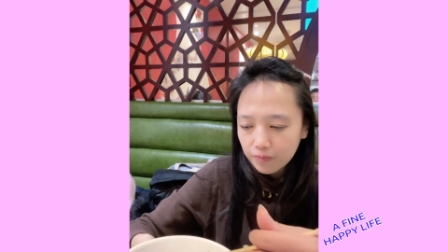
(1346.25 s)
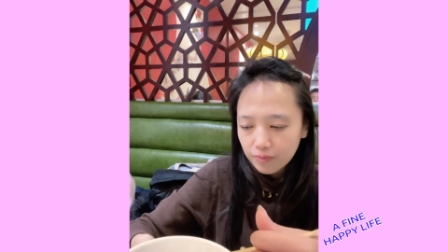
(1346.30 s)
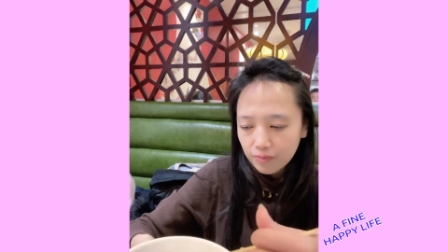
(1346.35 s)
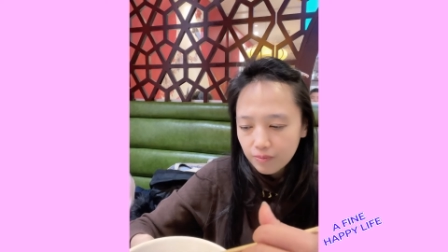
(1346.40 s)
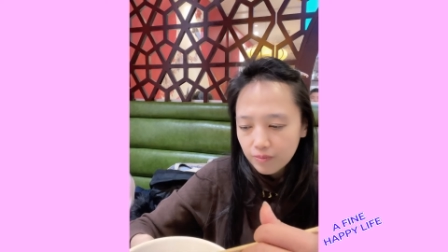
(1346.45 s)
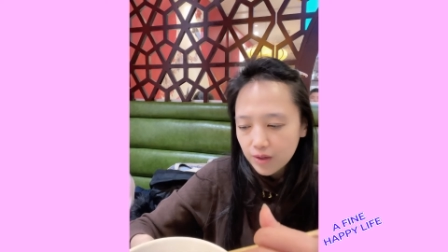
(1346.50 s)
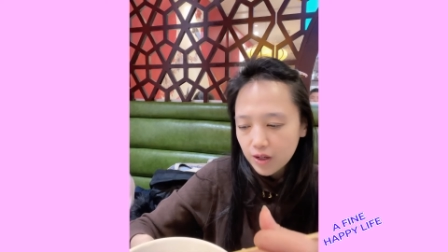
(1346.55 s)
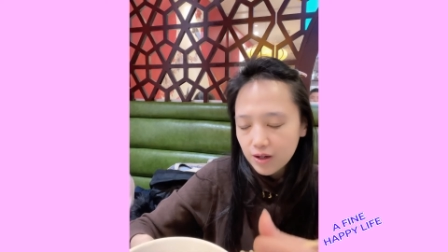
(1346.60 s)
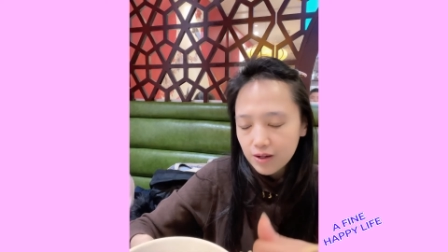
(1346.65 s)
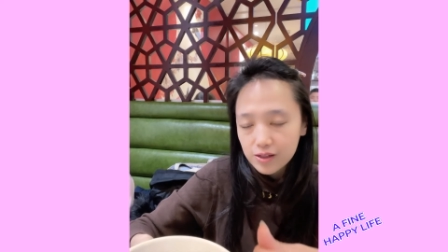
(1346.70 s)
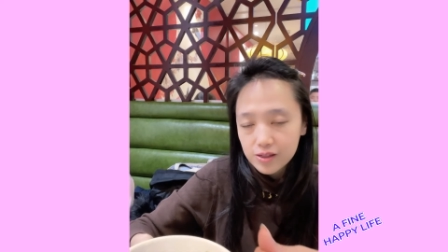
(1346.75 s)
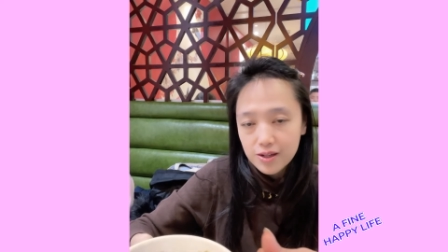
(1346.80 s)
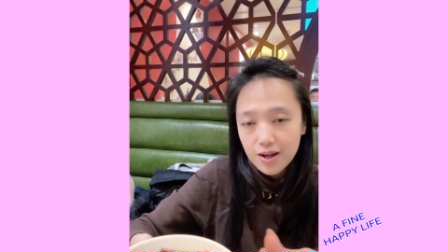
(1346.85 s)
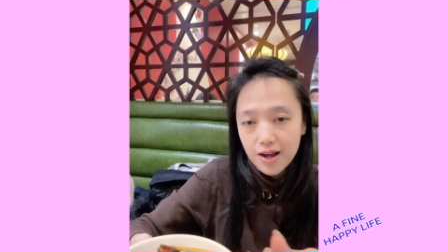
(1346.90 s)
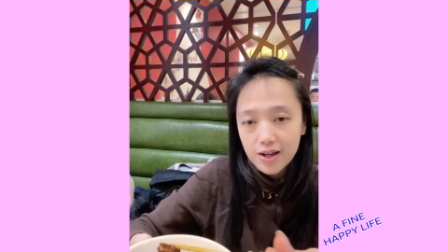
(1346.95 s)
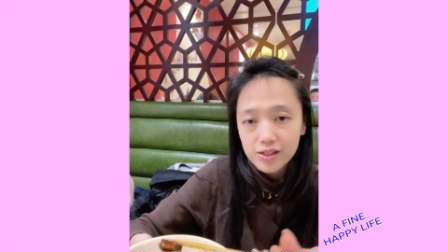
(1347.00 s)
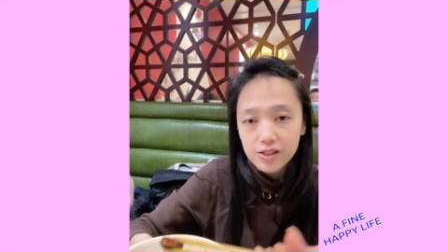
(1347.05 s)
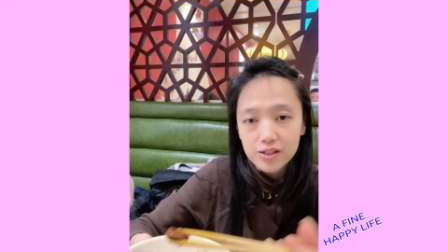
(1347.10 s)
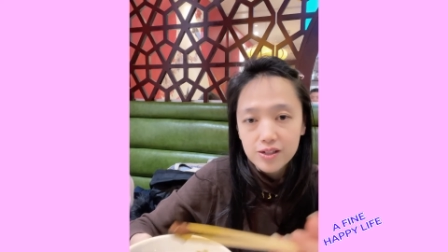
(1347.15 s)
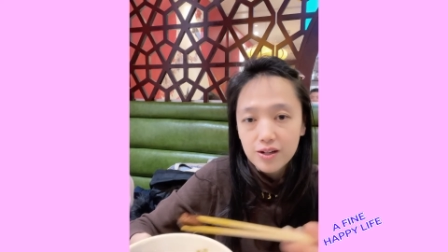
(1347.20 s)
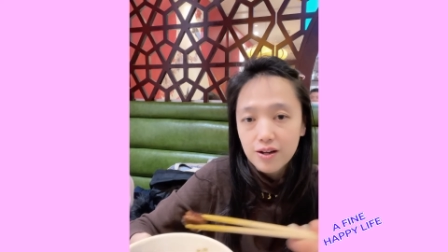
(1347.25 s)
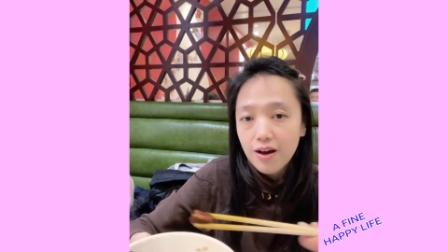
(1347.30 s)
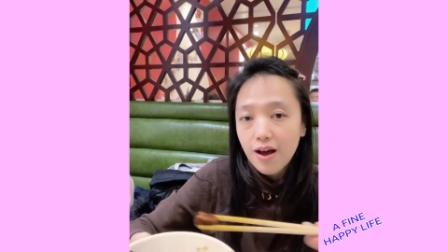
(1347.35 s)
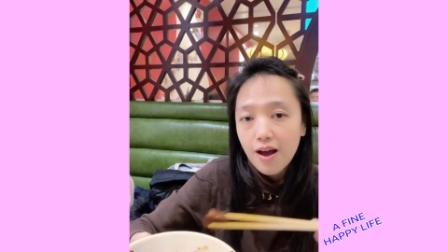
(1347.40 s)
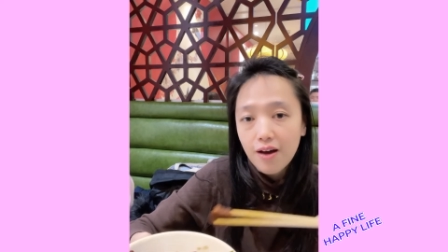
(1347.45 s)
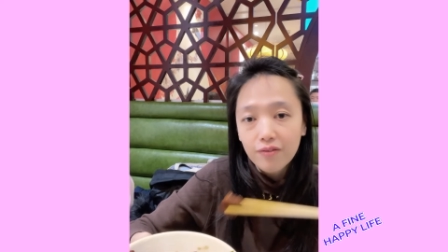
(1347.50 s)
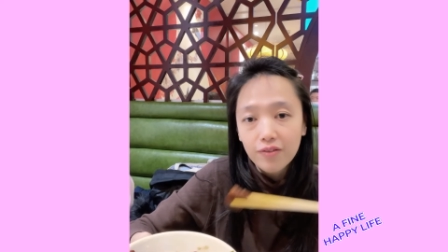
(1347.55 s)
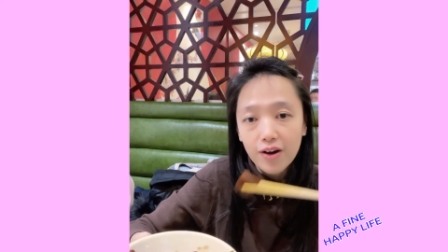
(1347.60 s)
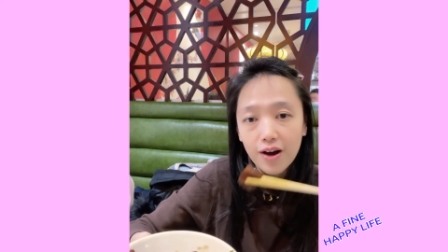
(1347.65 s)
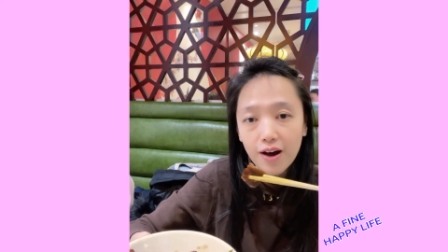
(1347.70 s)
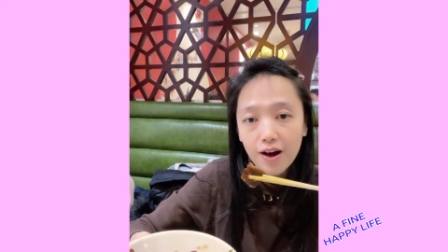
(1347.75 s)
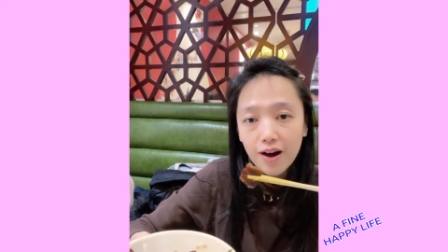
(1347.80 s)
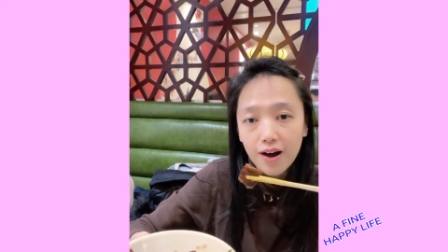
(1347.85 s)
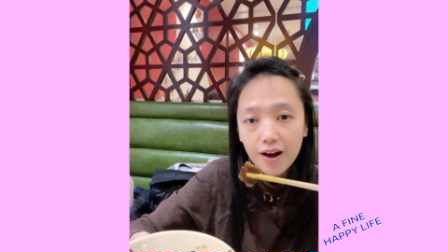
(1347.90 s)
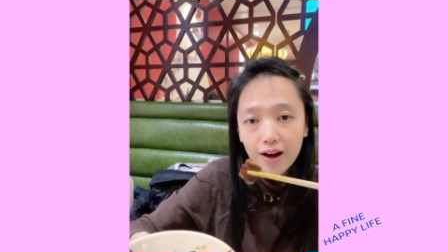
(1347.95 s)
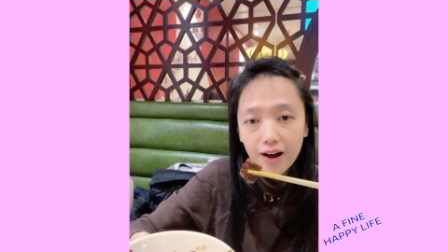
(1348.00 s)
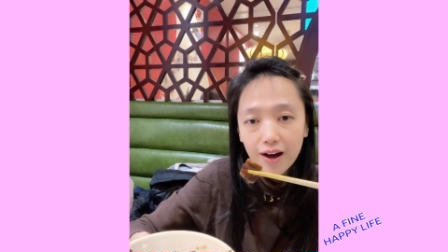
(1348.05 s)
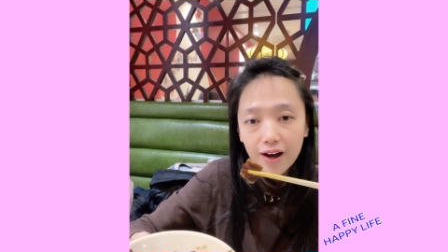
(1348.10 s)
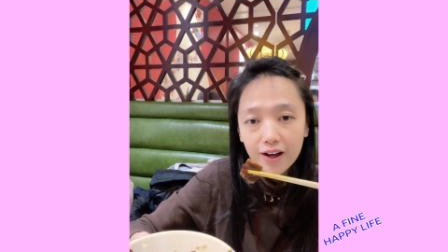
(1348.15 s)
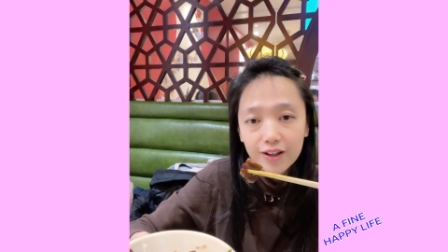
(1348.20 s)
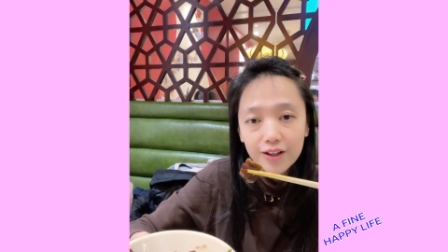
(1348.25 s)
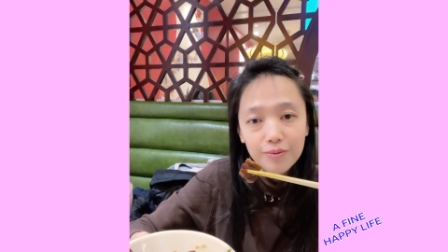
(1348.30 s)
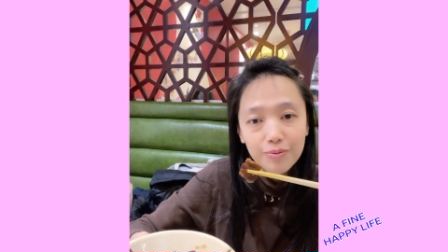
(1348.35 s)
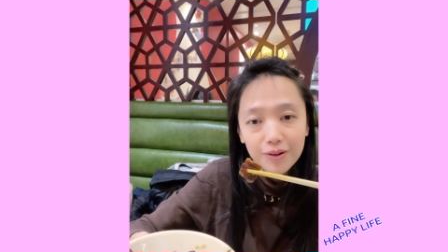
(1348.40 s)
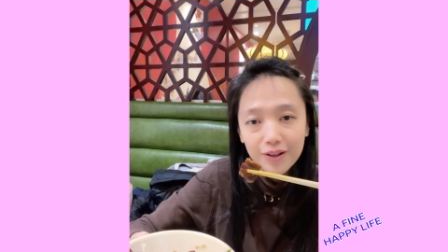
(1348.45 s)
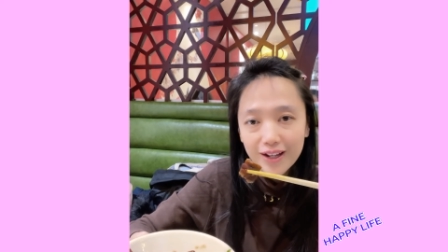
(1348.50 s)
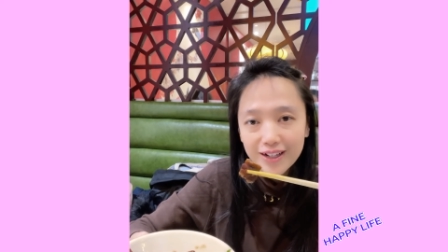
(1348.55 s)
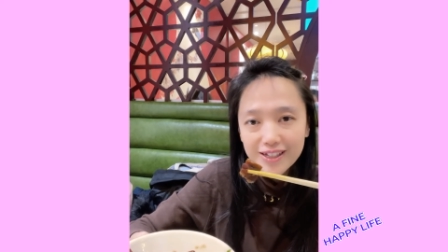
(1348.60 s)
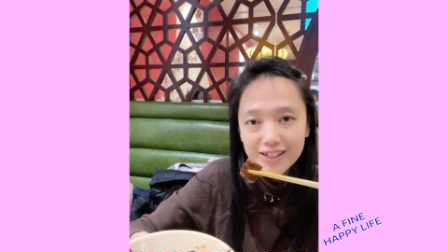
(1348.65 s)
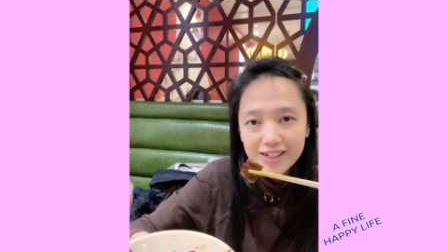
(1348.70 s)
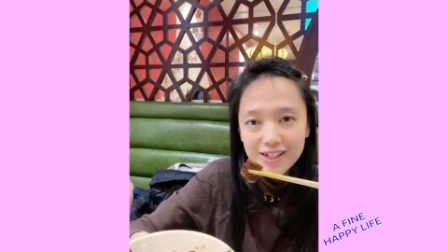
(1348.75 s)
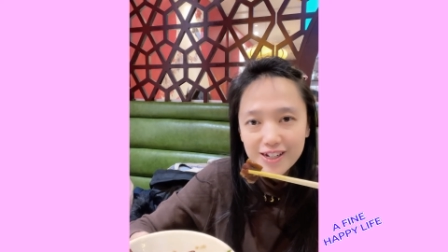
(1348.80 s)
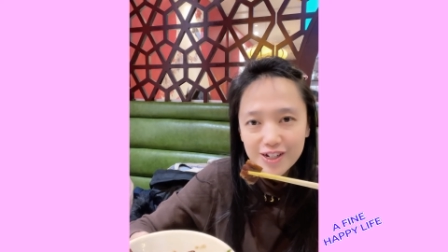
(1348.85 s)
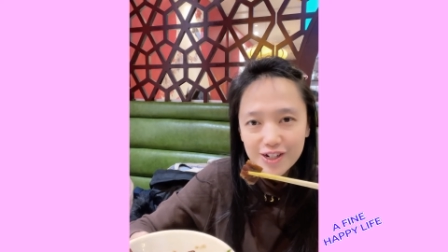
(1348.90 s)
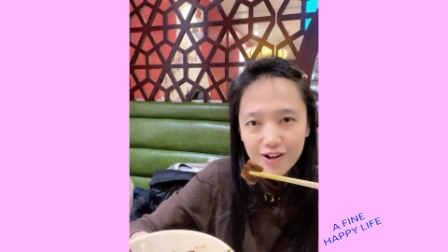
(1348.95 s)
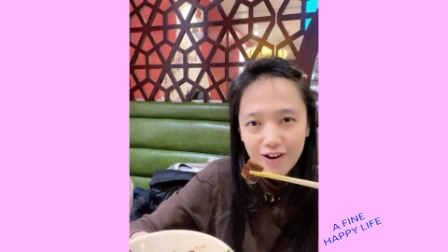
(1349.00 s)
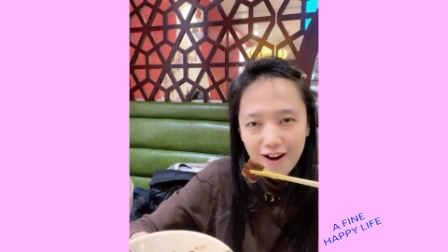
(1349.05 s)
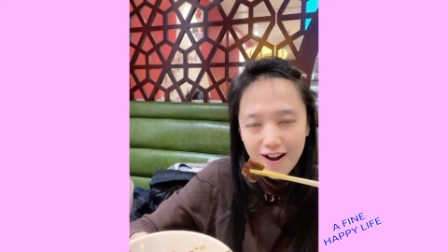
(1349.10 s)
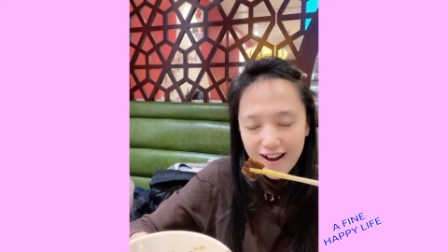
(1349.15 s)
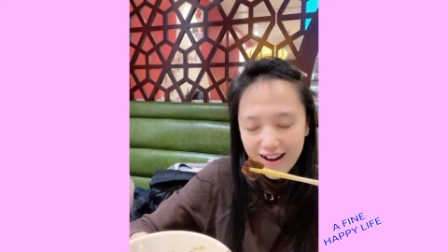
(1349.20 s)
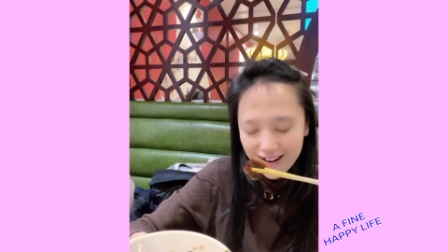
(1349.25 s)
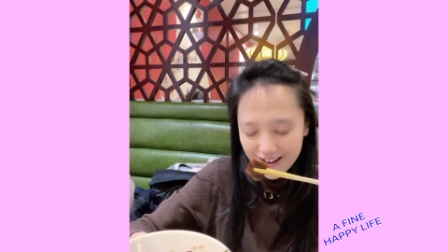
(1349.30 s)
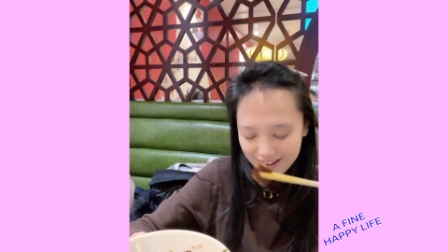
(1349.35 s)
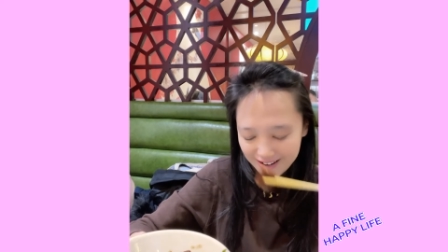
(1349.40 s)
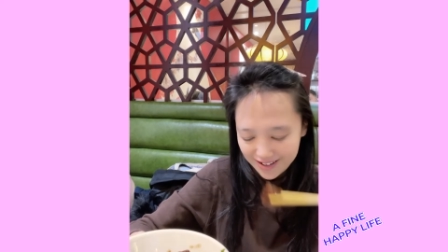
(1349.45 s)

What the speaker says: Because I still have other plates to try.